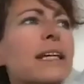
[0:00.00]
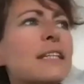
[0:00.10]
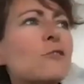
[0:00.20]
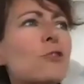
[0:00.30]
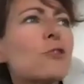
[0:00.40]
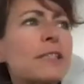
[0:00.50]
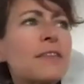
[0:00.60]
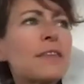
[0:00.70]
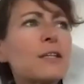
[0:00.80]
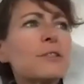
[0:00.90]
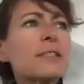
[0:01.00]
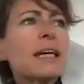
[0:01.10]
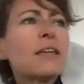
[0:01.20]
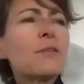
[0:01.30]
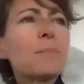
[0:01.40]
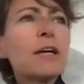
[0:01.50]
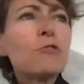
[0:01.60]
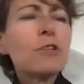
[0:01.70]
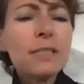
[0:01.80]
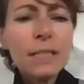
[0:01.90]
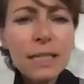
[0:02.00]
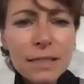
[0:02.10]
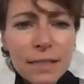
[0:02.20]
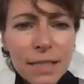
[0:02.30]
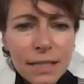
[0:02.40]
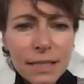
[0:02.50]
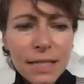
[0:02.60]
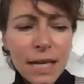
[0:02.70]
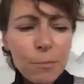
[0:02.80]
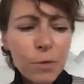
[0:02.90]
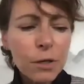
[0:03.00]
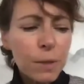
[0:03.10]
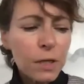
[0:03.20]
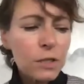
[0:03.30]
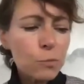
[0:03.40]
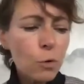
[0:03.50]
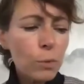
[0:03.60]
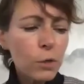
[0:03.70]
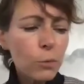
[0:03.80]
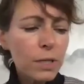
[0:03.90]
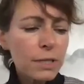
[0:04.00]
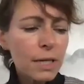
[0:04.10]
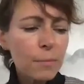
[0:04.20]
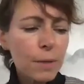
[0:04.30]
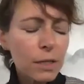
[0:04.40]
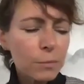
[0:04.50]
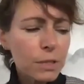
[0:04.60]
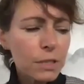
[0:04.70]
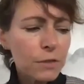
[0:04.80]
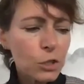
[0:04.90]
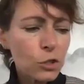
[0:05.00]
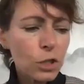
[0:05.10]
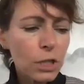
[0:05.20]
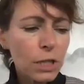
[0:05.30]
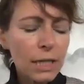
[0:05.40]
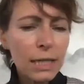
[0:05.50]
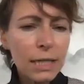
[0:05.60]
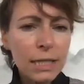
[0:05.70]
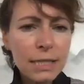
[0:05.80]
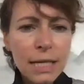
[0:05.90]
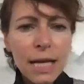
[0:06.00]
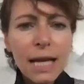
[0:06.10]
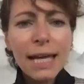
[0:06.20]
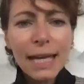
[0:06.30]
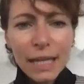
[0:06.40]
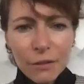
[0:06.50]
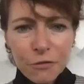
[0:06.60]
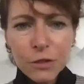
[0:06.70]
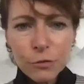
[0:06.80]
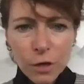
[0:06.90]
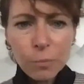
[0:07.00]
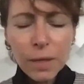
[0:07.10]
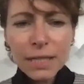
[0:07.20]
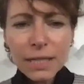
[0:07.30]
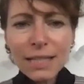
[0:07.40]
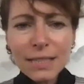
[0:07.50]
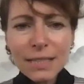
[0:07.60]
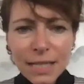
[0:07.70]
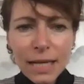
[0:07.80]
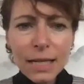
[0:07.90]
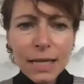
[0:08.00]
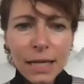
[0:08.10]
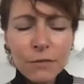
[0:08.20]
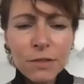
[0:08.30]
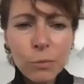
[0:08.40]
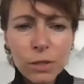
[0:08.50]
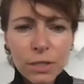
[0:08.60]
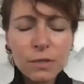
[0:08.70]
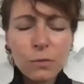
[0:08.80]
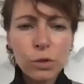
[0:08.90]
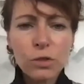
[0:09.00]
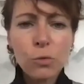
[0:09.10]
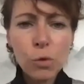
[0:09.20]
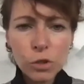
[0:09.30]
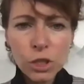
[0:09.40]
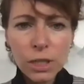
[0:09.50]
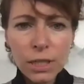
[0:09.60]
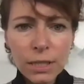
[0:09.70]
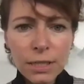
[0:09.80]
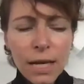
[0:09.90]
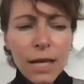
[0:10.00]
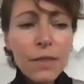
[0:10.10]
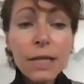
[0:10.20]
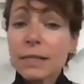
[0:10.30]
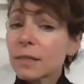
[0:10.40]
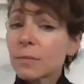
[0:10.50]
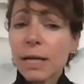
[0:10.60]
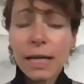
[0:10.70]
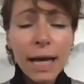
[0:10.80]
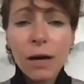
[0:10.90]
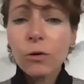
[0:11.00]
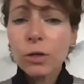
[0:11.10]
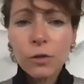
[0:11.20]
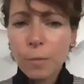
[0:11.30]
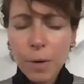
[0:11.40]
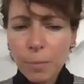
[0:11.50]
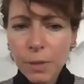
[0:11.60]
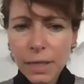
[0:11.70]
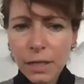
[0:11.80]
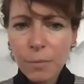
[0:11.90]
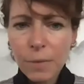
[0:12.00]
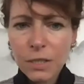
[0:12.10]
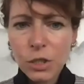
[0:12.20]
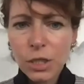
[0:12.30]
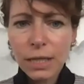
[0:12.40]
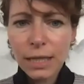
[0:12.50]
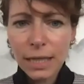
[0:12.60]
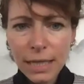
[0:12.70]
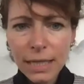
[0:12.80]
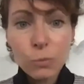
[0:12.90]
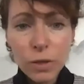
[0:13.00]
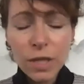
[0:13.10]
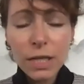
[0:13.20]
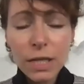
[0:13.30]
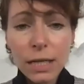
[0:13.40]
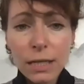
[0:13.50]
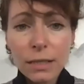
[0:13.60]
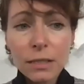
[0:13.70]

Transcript: interesting that you say the main reason isn't entertainment, because what we always say about MTV Shuga is if you don't make it entertaining, if someone doesn't want to watch it, then it doesn't matter how good the public health messaging is within it,